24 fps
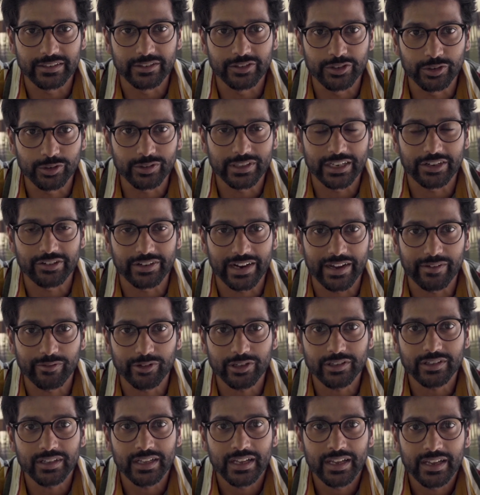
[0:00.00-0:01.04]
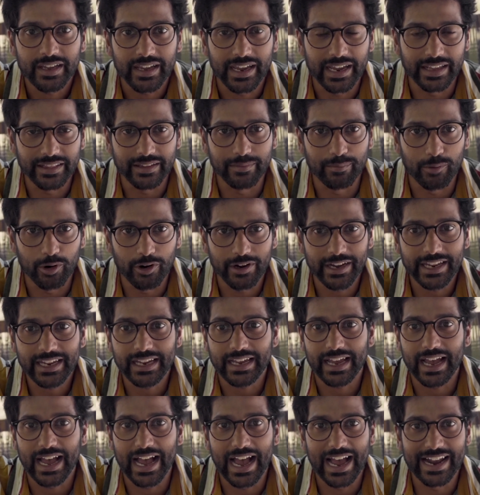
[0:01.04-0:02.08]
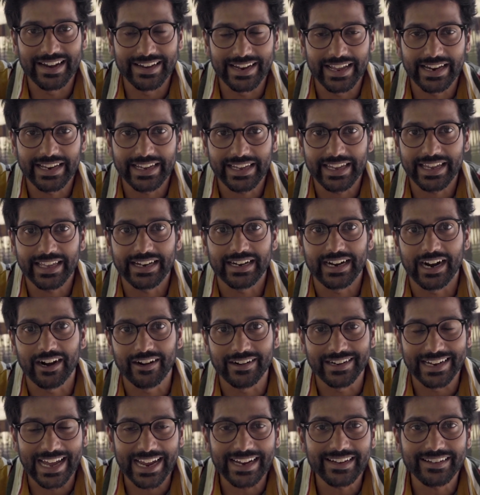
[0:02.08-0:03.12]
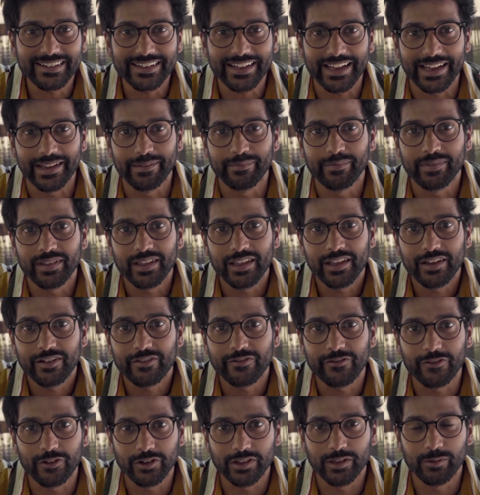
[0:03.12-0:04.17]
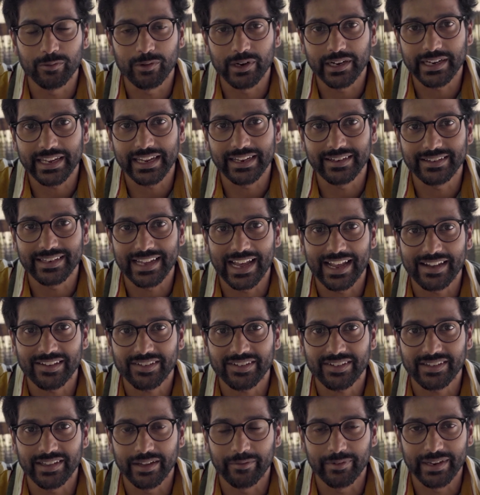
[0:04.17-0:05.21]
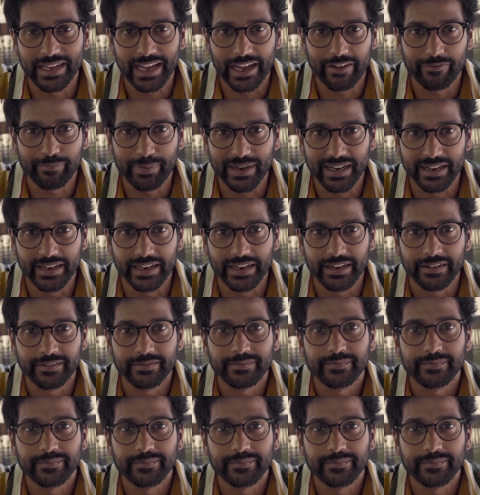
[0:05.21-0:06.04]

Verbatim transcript: do the travel in the morning and dedicate our nighttime for the working tasks that we have pending.